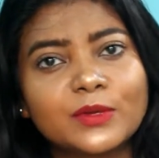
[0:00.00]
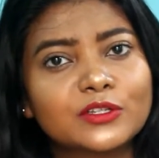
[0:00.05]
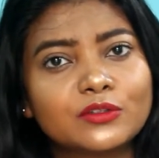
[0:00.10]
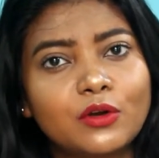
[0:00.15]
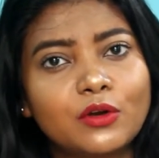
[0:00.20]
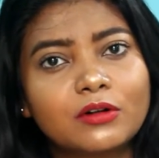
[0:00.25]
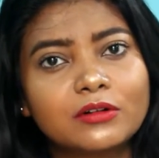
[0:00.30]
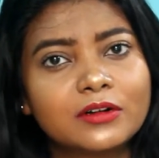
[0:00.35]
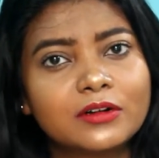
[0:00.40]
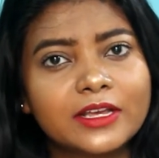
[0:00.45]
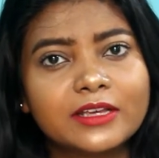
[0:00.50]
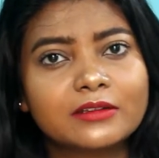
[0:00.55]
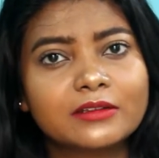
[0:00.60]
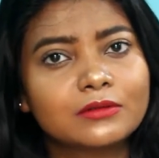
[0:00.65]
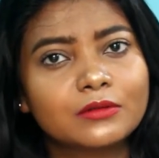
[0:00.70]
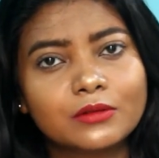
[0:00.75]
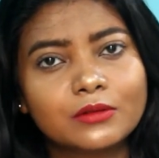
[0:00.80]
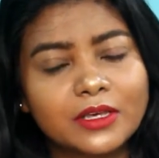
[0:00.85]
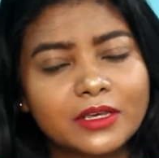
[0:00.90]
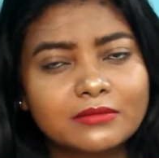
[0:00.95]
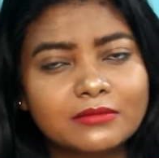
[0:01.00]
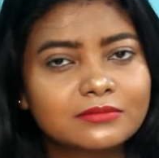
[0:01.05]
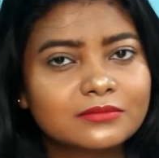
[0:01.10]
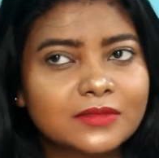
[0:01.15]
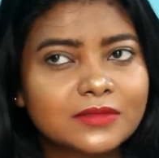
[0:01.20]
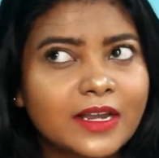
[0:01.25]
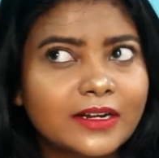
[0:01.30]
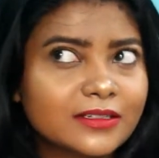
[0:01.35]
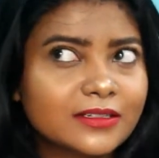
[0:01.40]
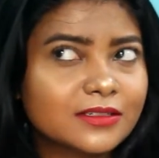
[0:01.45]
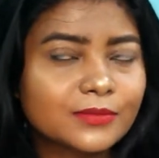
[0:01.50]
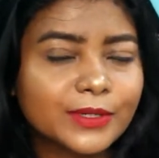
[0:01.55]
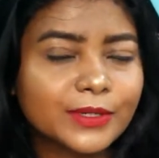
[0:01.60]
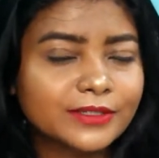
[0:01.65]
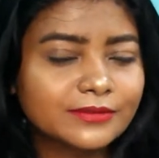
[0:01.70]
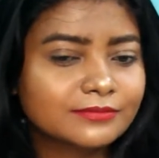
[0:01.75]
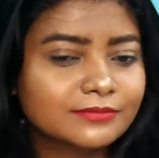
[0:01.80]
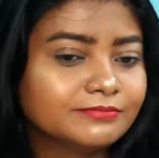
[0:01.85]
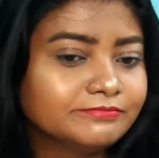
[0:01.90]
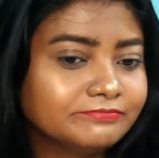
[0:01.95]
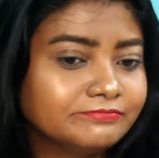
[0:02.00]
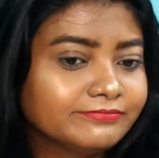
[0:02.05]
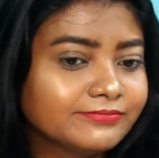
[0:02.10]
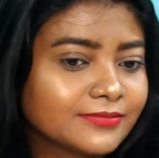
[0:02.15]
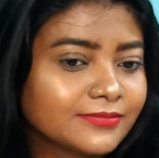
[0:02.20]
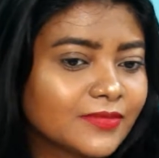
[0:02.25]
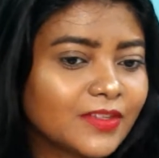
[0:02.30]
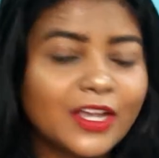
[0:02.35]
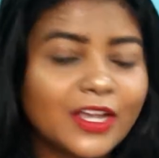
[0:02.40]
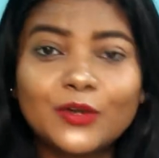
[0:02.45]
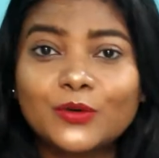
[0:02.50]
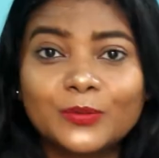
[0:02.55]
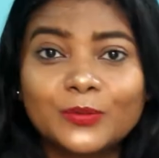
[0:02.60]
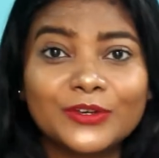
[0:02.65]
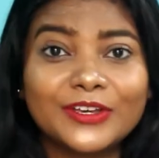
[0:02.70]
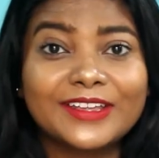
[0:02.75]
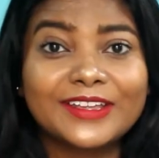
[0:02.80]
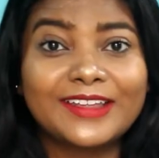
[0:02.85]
thought. Like, okay, that is it. I hope you get